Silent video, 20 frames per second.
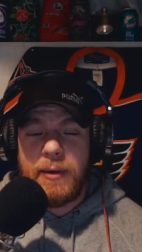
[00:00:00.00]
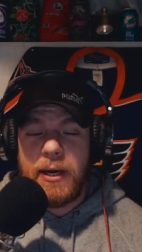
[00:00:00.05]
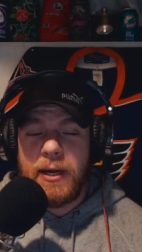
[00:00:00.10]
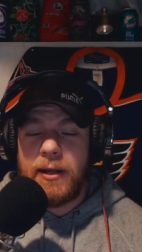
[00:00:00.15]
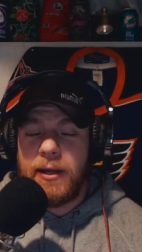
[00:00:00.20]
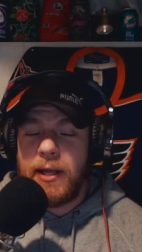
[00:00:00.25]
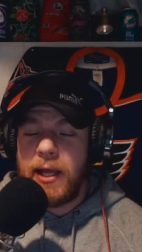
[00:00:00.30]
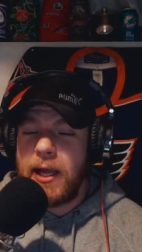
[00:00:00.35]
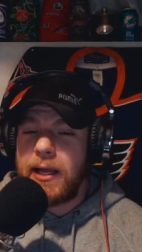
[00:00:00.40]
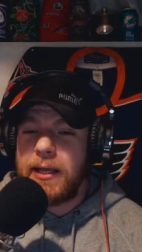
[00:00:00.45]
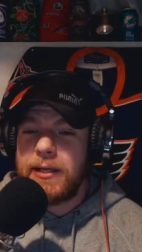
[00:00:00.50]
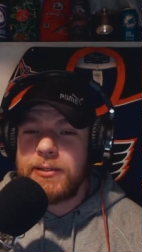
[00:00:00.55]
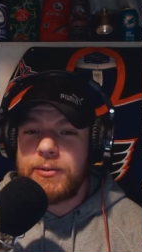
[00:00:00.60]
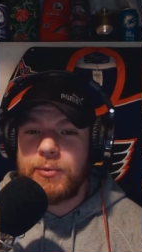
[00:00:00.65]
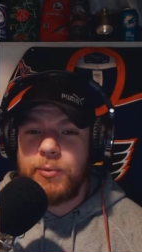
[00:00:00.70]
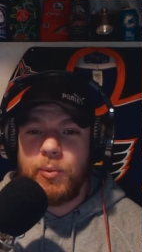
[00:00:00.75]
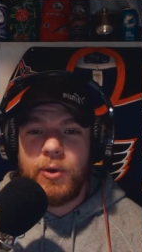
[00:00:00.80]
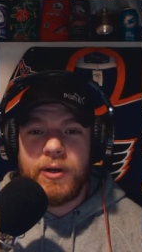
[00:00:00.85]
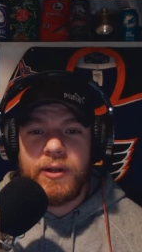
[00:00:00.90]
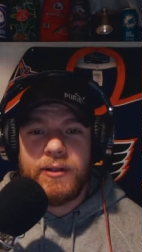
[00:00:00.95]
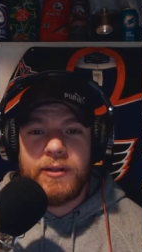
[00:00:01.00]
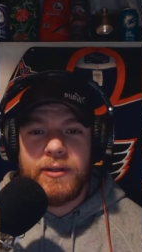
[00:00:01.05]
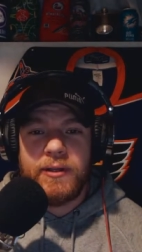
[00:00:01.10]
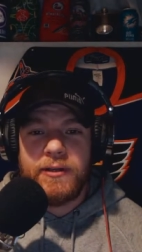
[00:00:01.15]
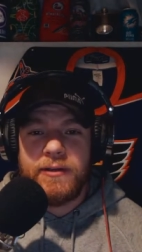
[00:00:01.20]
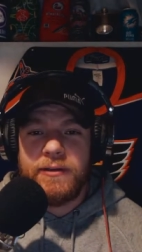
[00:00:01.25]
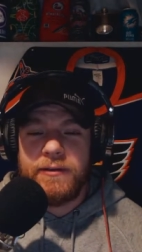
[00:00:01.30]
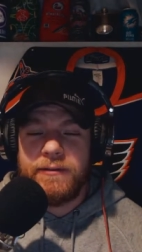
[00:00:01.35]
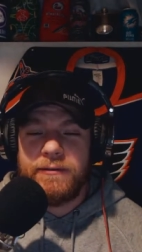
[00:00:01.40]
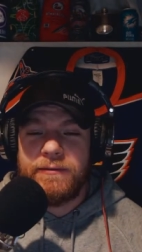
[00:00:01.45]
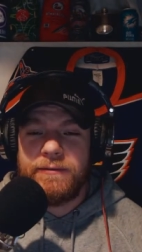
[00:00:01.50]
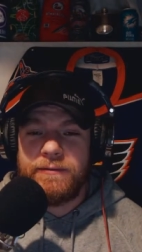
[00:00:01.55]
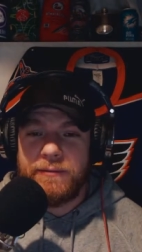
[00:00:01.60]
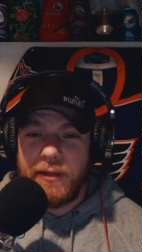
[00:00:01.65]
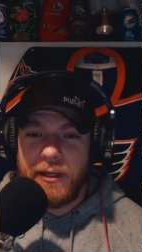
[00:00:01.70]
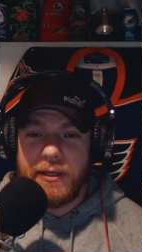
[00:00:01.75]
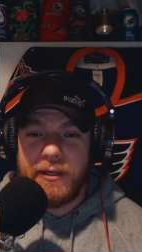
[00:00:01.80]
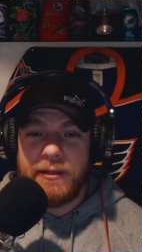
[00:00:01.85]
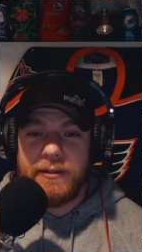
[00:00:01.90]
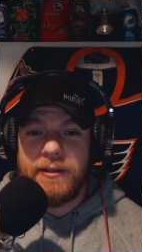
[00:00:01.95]
by I guess one of the
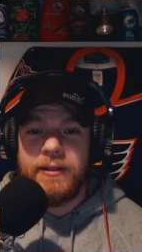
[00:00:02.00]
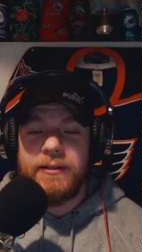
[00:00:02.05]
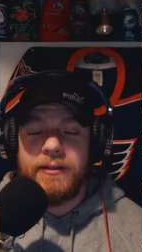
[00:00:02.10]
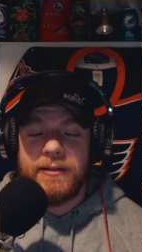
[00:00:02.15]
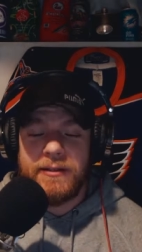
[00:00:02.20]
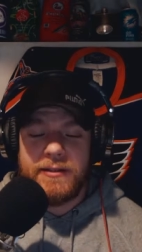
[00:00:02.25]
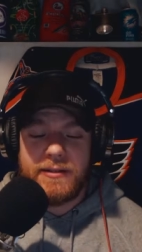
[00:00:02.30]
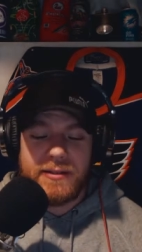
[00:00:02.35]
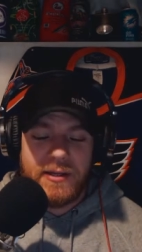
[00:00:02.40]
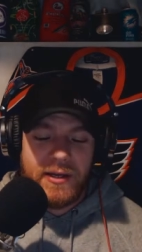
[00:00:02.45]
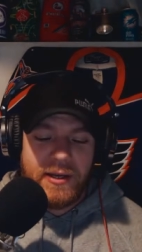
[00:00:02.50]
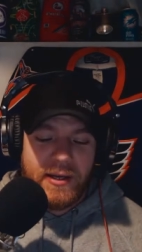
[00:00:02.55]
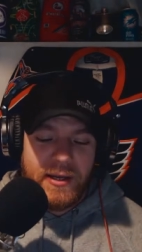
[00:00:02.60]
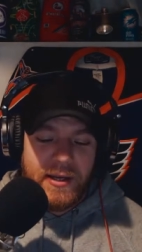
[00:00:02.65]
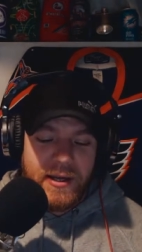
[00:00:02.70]
flight attendants.